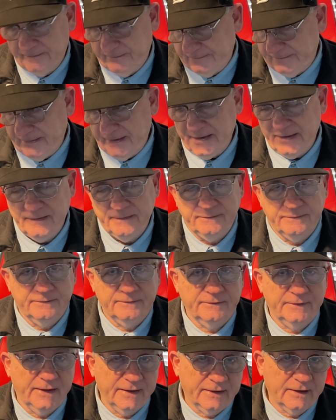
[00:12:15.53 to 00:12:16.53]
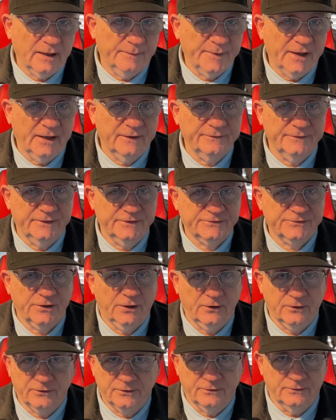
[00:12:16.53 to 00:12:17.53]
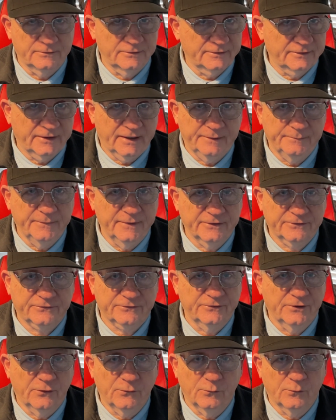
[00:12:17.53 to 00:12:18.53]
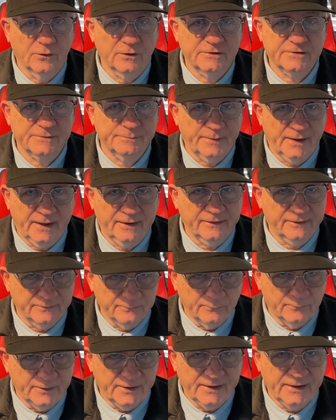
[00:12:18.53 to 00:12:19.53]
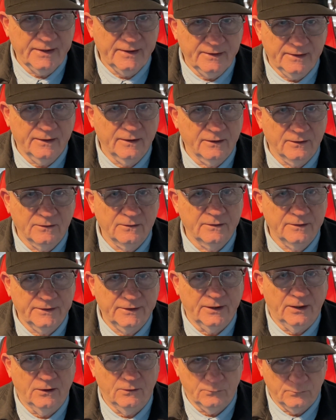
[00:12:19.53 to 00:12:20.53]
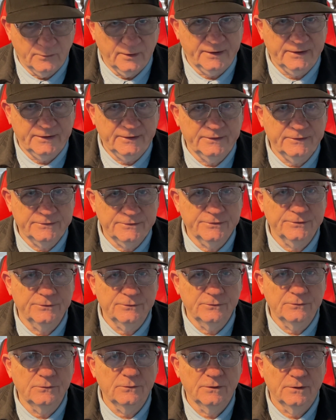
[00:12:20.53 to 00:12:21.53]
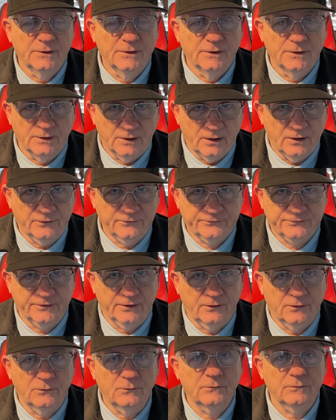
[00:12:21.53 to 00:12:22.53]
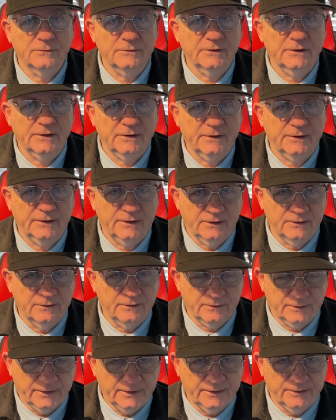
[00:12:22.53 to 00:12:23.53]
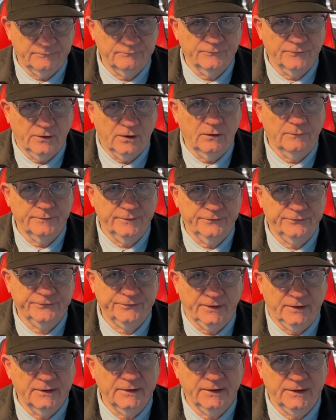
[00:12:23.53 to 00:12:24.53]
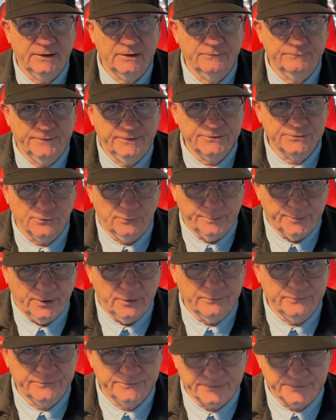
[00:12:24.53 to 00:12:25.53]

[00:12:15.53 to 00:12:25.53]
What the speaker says: they come out in this article and they mince no words about it. We are, ready to also get involved in selling individual bones